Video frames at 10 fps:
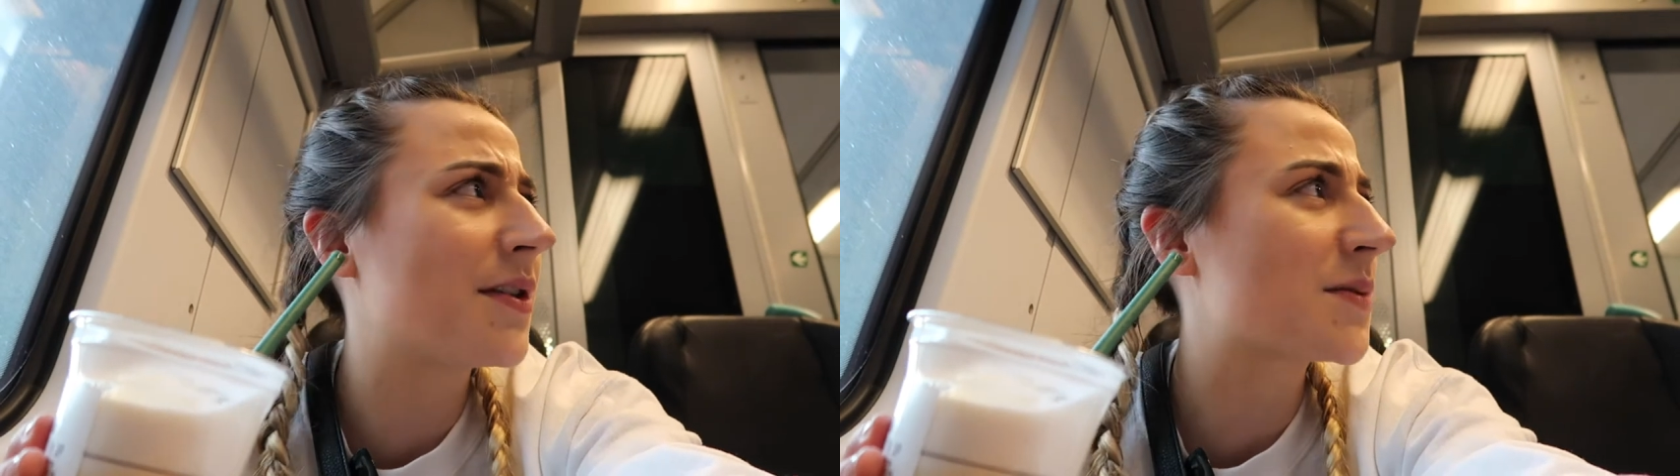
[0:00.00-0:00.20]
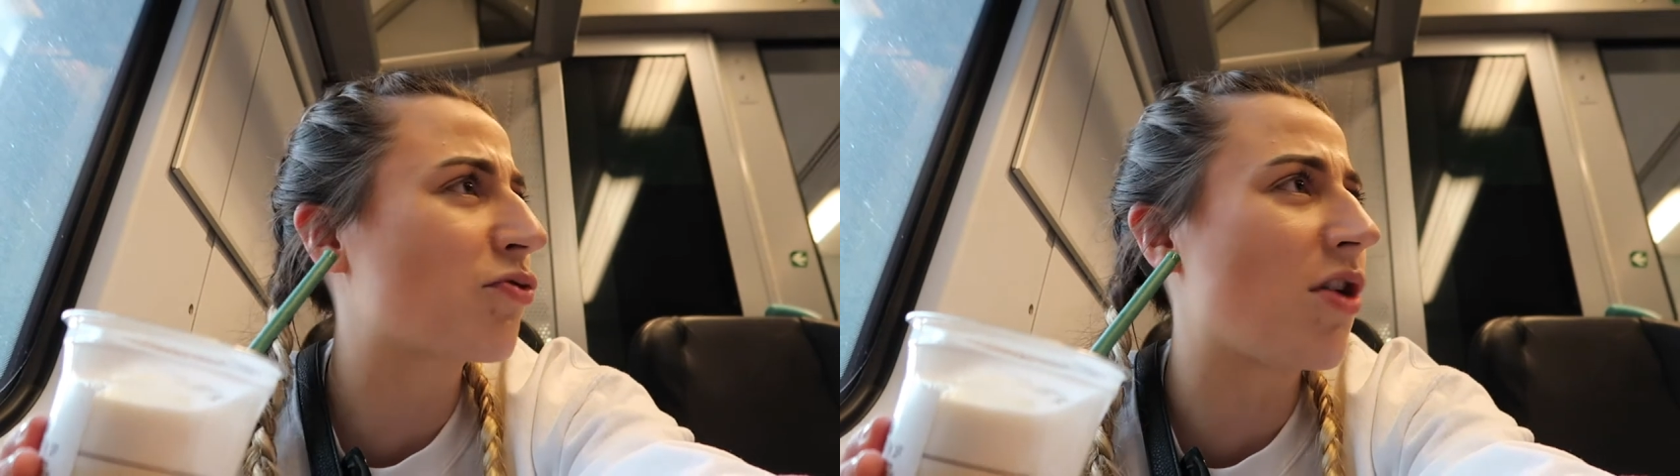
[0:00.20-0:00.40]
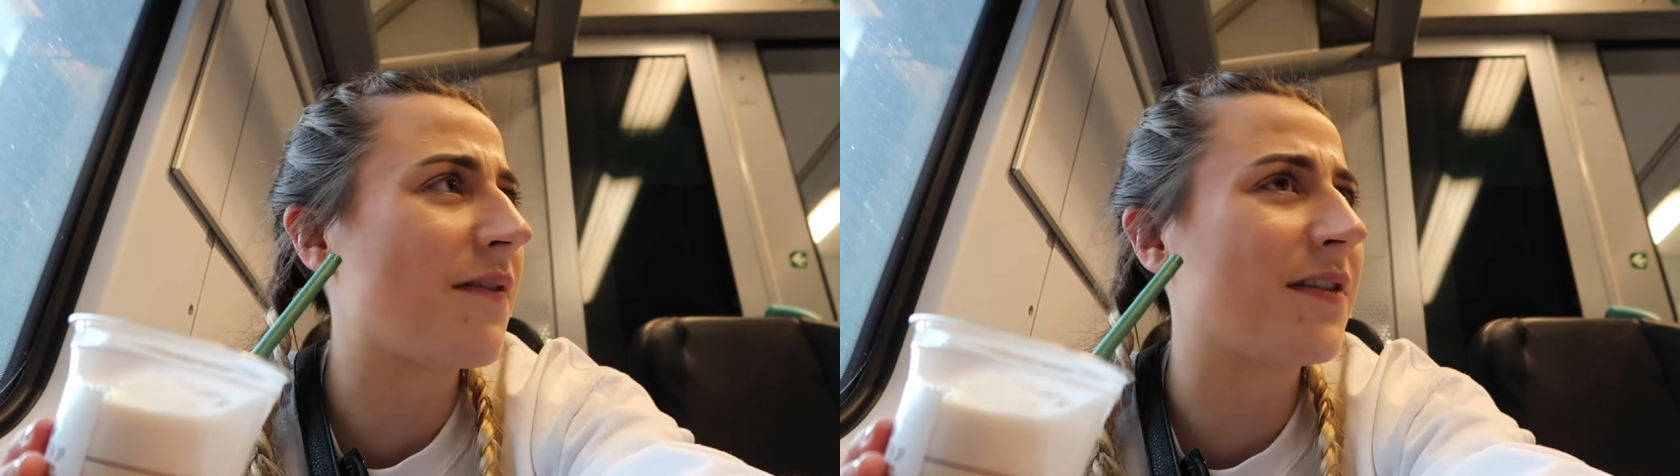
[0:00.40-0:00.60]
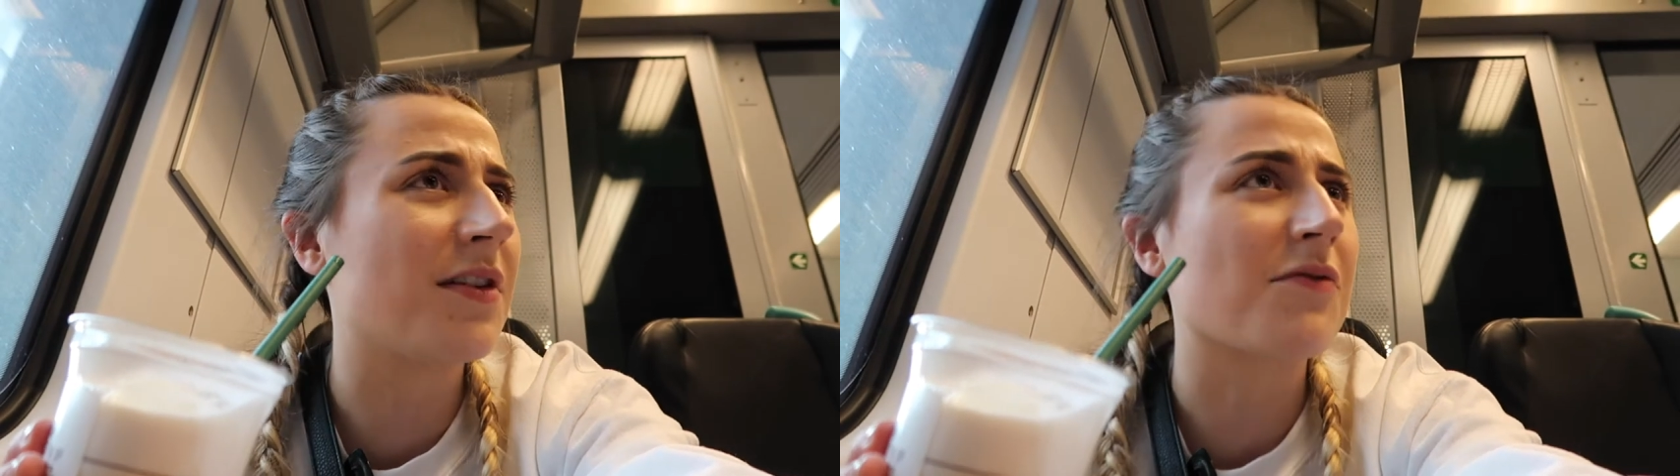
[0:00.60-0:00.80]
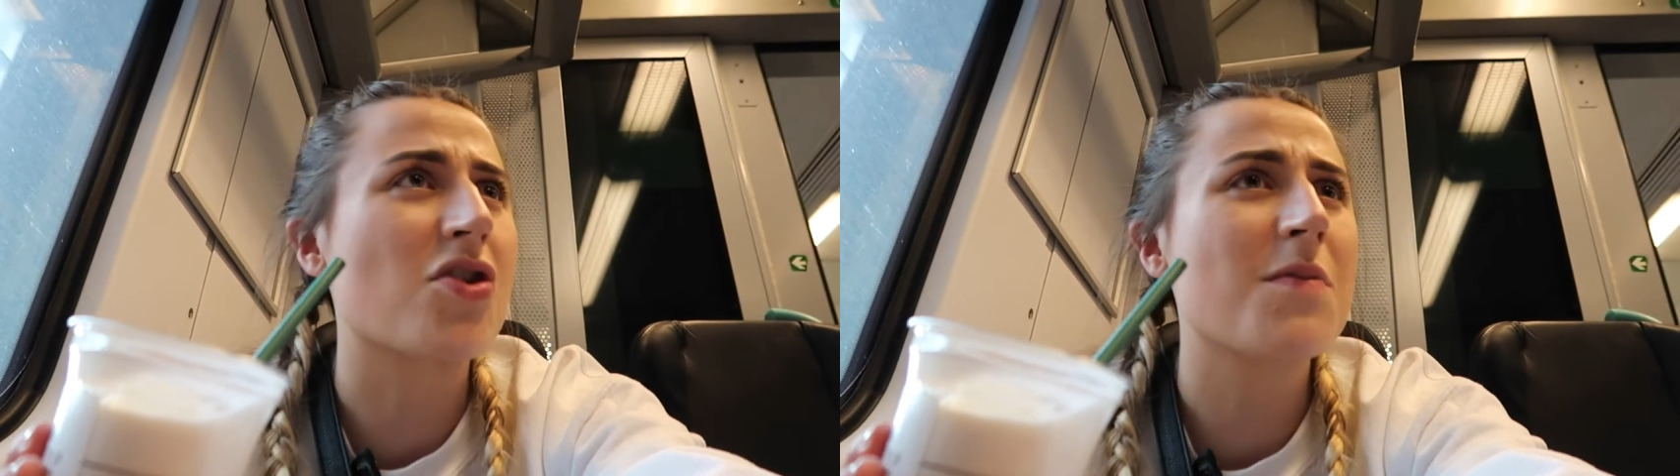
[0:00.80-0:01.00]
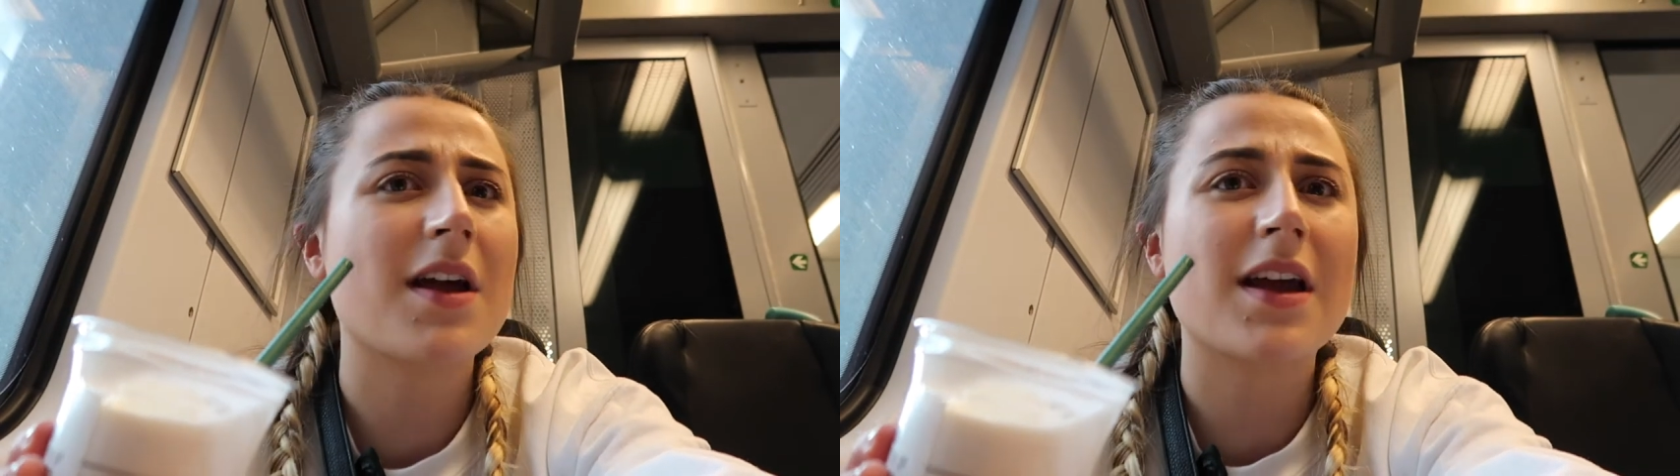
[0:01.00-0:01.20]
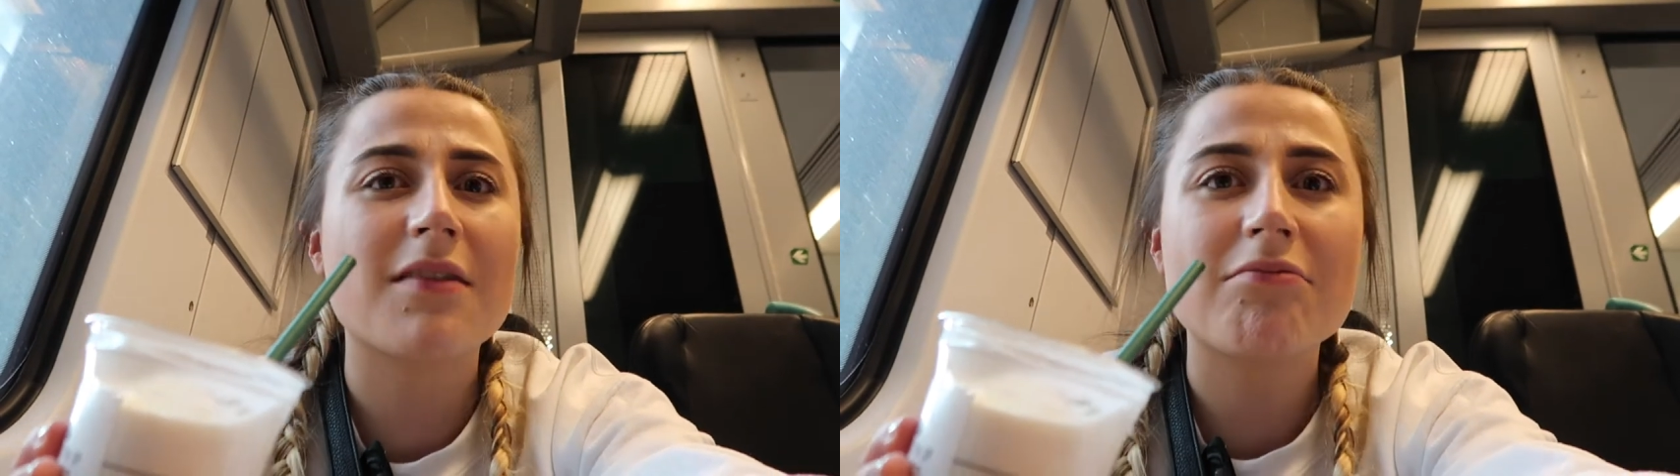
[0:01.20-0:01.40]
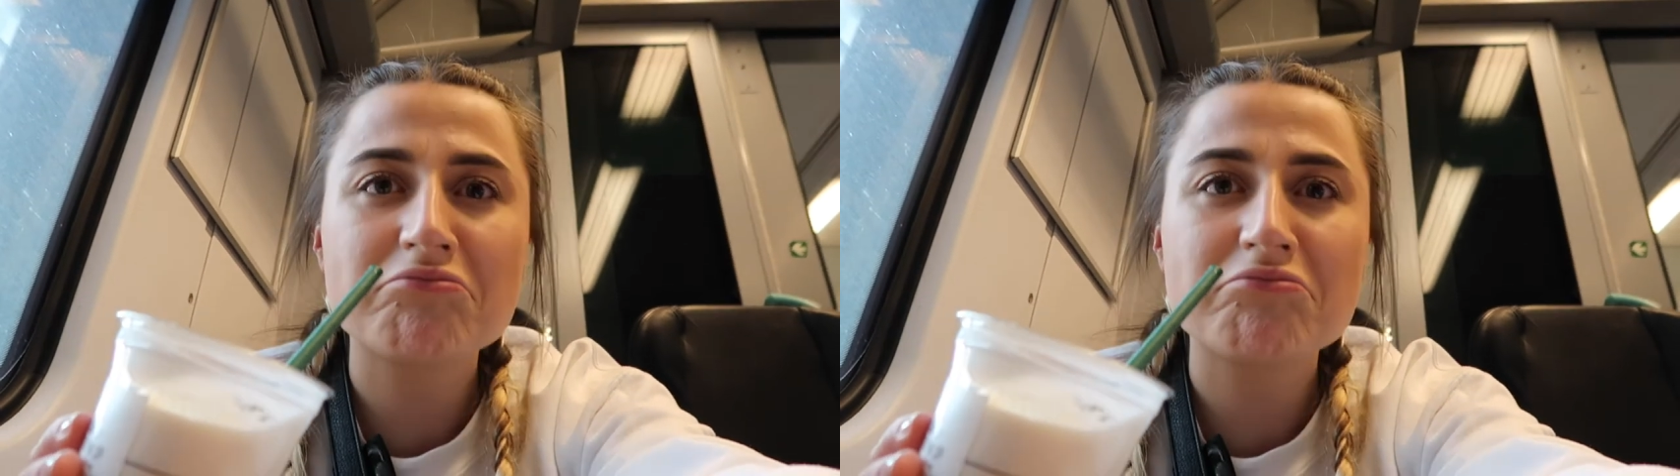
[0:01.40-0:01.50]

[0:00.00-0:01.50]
this private little room, like